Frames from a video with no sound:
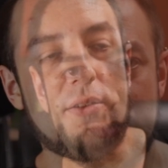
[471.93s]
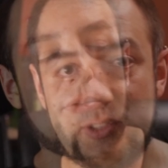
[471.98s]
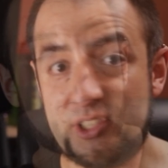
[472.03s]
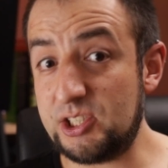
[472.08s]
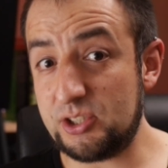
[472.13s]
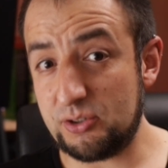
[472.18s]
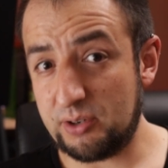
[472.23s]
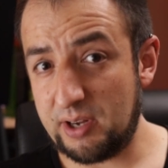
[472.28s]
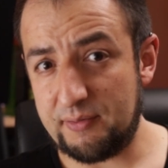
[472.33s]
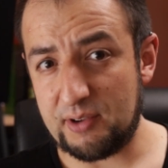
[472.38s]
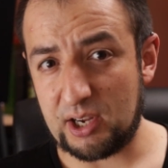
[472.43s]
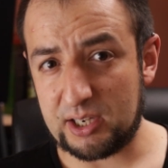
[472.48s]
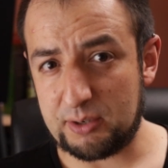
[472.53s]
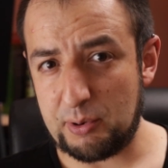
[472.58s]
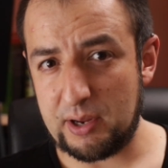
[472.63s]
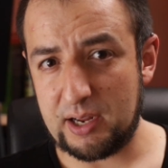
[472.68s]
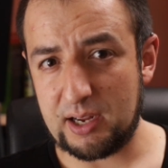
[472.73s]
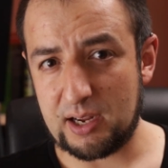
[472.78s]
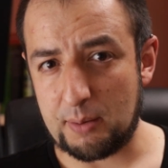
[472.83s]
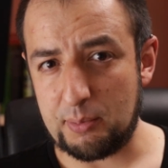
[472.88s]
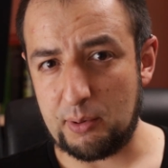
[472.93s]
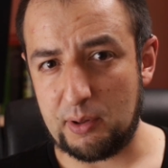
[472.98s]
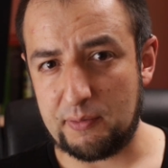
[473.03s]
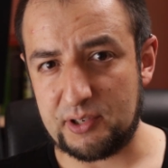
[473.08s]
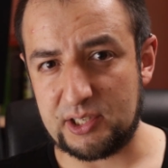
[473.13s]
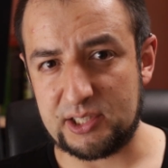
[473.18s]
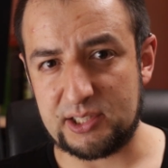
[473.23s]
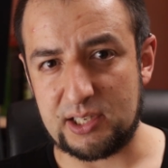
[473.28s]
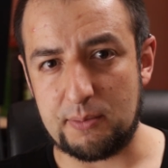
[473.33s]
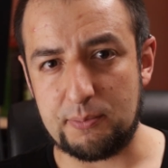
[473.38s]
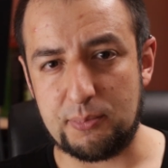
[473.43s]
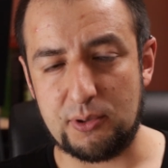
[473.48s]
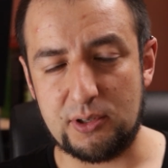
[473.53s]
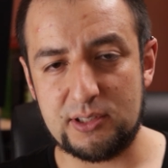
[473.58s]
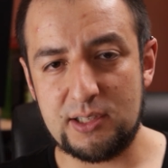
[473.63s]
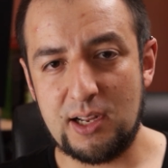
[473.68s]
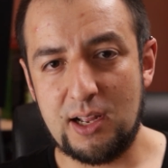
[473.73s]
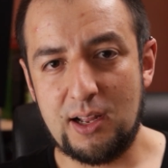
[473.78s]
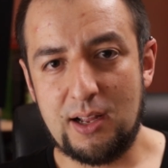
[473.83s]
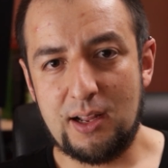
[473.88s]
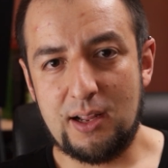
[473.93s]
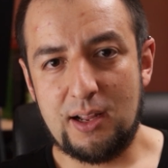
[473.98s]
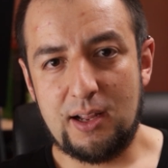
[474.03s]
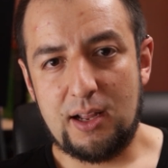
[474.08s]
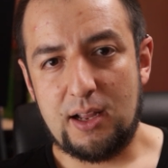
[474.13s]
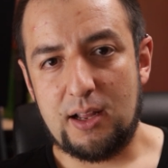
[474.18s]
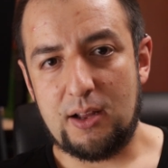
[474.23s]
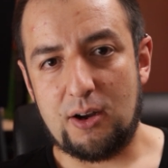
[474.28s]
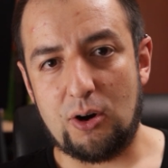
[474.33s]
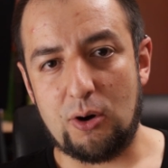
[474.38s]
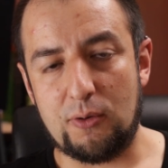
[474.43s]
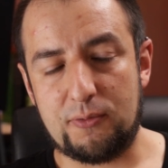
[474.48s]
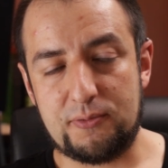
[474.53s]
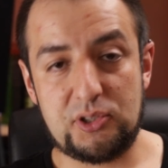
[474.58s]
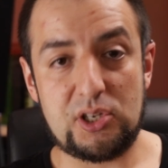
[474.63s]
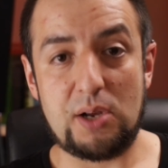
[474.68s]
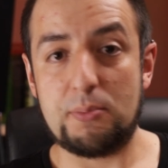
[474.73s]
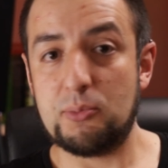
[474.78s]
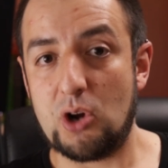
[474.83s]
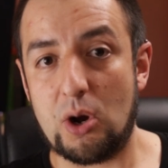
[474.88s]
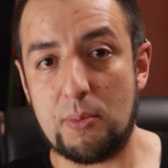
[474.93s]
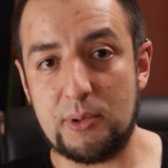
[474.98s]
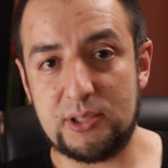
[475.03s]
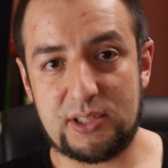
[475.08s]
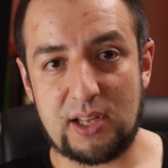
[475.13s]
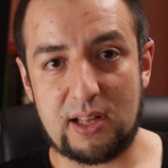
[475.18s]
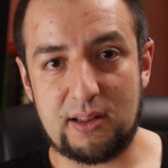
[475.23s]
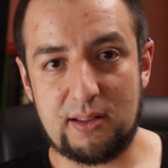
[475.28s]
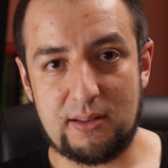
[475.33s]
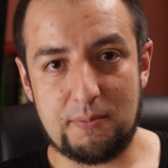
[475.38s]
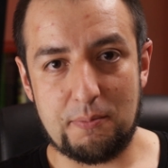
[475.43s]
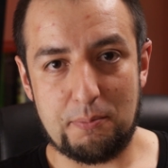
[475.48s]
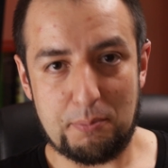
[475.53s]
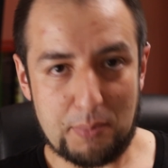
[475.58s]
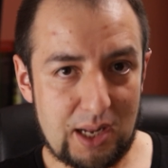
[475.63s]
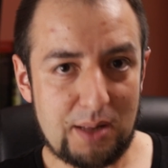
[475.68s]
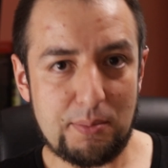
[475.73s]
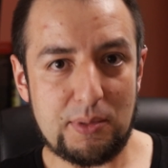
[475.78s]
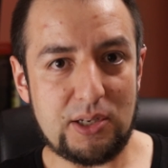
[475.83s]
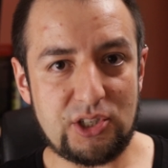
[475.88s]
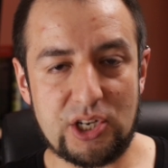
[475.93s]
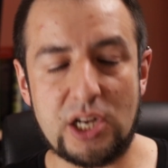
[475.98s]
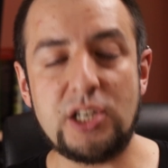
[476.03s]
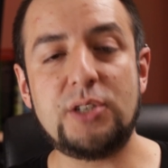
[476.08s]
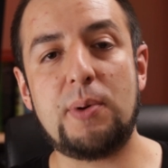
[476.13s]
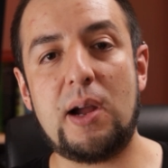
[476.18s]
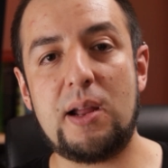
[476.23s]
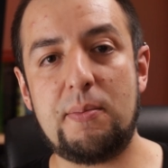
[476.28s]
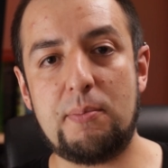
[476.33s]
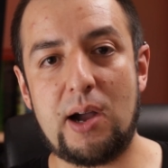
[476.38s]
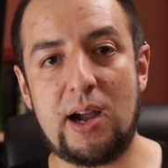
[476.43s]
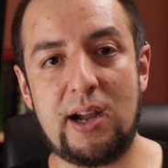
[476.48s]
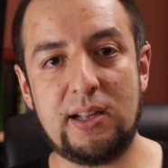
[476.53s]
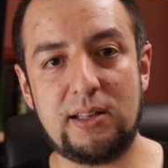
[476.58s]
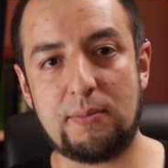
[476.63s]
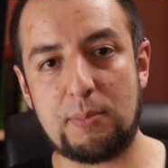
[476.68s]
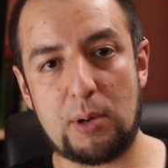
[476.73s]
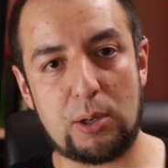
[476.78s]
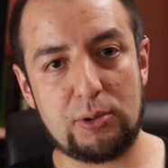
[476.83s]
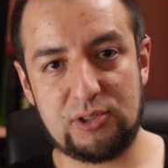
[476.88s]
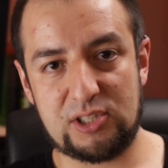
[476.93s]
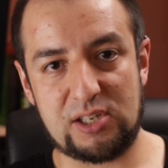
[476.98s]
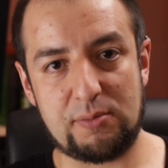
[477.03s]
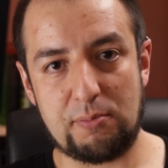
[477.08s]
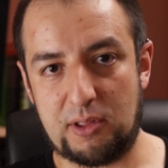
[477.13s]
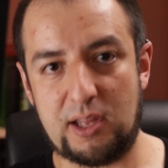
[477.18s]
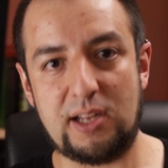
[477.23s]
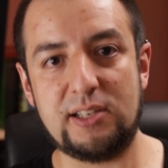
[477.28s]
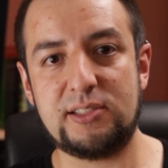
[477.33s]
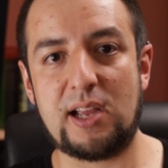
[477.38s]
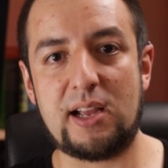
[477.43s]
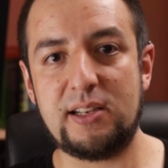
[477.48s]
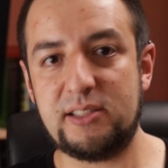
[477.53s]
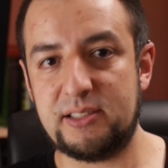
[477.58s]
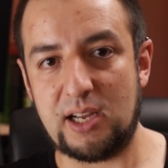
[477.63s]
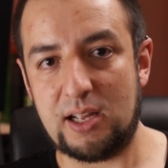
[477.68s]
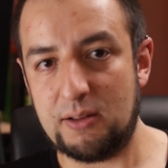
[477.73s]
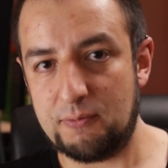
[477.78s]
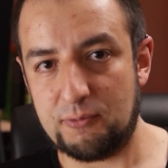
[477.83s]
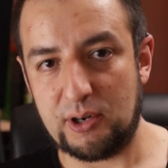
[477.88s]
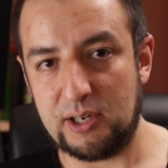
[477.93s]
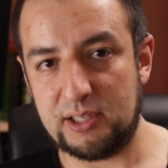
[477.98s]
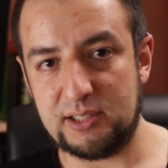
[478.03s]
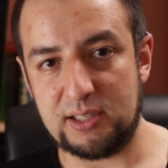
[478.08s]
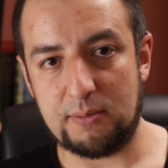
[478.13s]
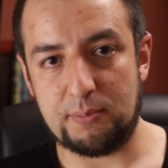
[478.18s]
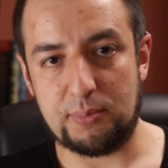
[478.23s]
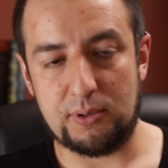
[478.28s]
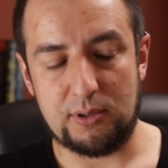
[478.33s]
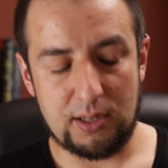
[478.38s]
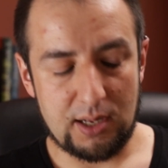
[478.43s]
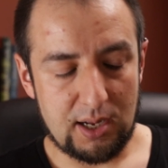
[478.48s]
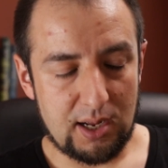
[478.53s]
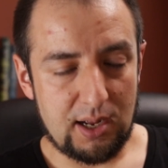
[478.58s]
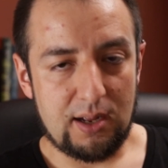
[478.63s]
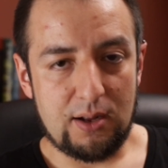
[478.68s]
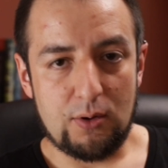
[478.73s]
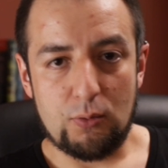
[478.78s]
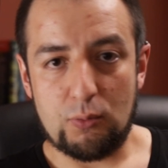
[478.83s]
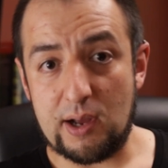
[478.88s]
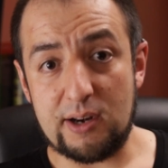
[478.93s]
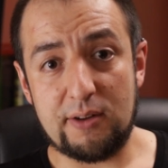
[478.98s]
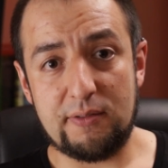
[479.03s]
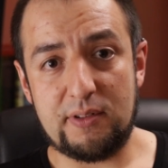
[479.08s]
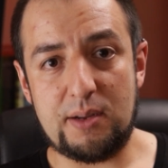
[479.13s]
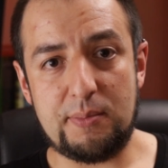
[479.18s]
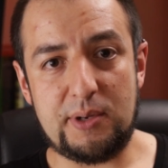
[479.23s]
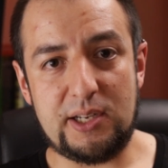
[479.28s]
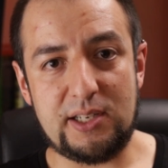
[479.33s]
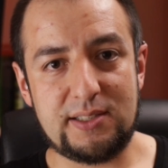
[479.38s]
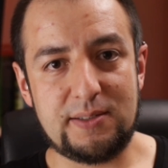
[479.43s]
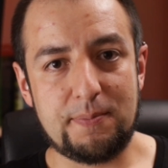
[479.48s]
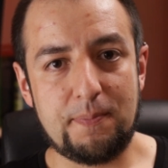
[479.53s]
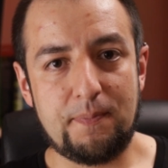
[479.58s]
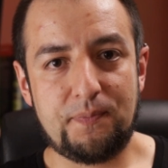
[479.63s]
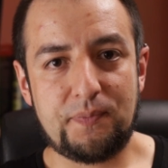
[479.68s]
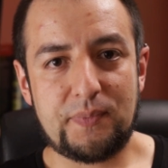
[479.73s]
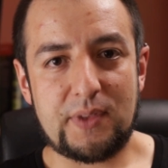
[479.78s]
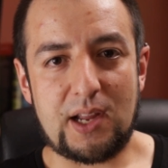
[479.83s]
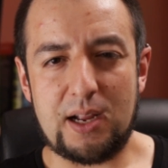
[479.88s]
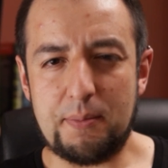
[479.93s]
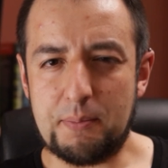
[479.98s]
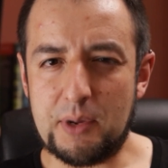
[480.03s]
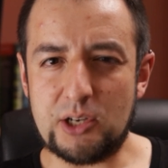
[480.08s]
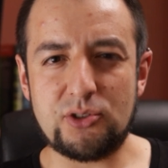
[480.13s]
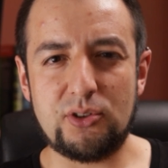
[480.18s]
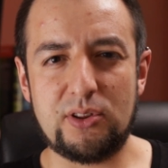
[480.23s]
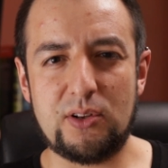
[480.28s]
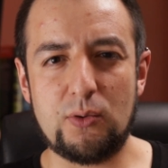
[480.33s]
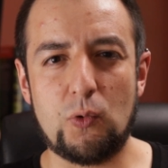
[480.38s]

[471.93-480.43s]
Just to give a quick couple of examples of some comments that made me change my mind about some things I said, for example. One of them is, I mentioned